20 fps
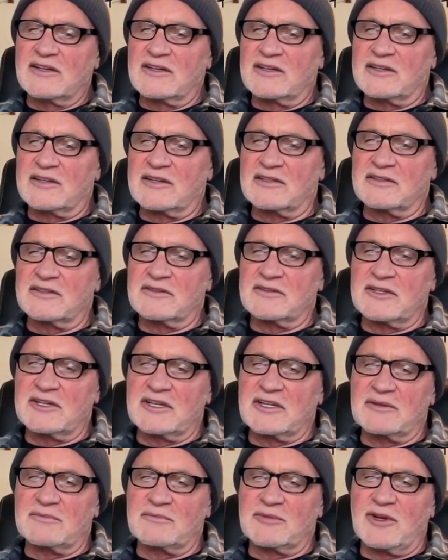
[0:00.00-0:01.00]
All
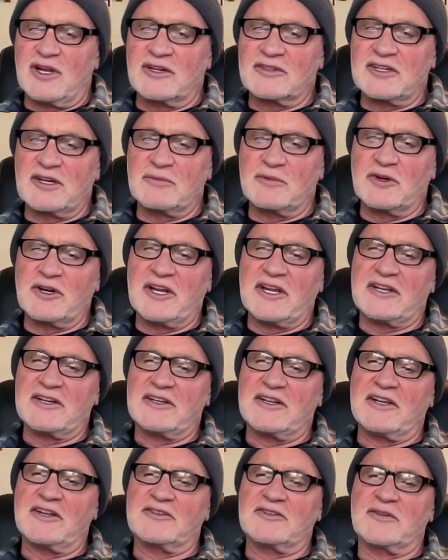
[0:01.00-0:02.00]
right, blog number 8,
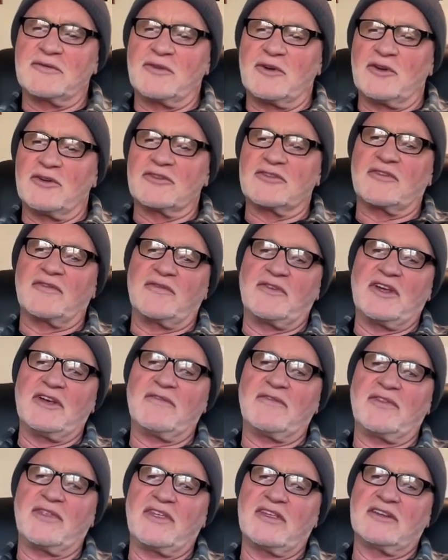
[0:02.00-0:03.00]
intervals
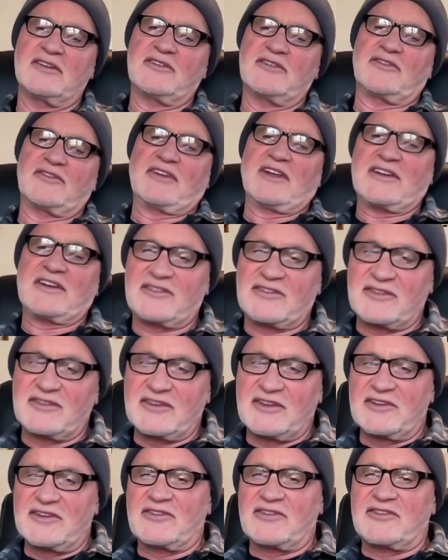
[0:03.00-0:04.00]
5th, 6th,
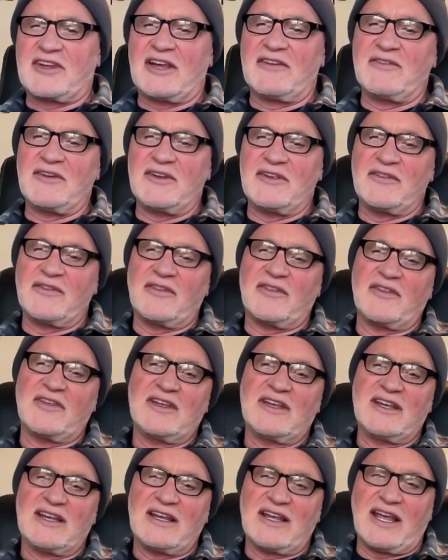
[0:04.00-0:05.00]
7th,
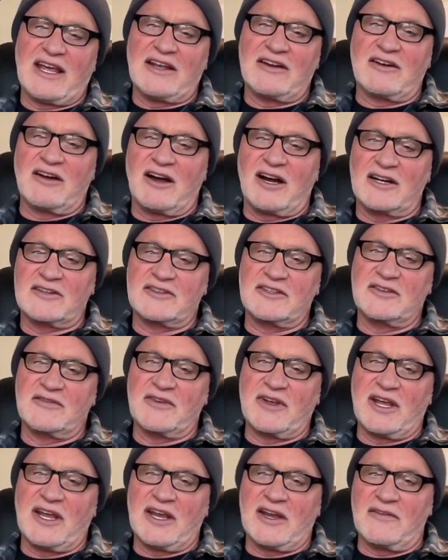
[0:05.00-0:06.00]
and octave
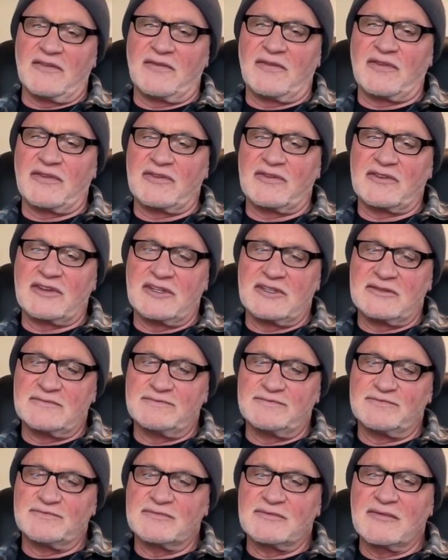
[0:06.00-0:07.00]
8th.
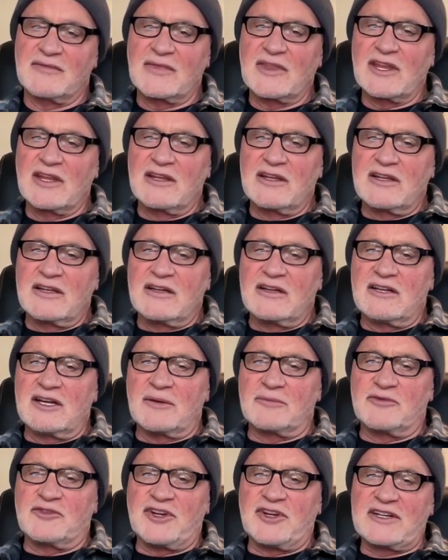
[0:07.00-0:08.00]

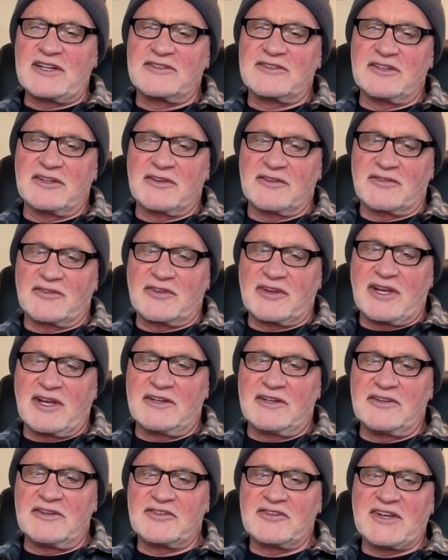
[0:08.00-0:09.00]
Objectives:
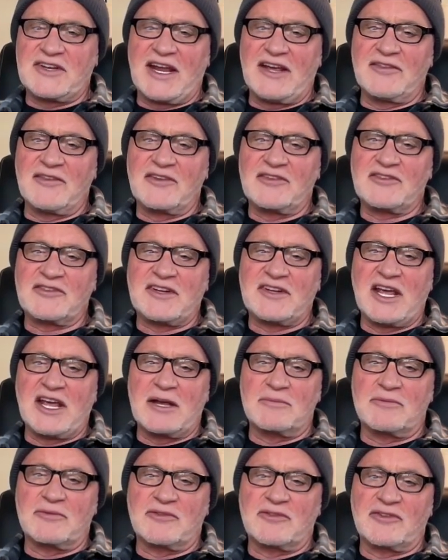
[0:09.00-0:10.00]
understand the
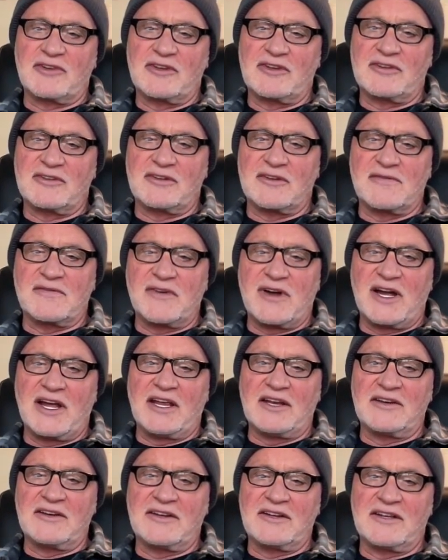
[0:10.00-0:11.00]
steps to
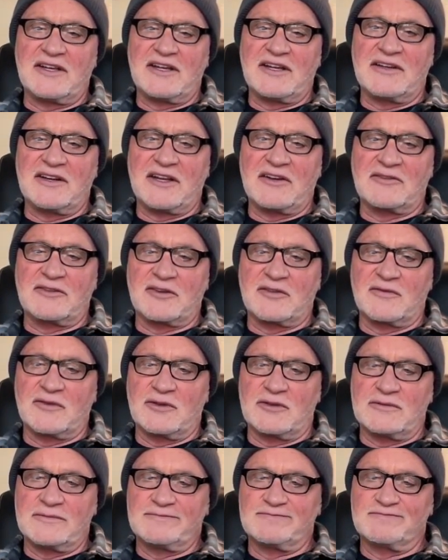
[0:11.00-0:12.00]
find an interval.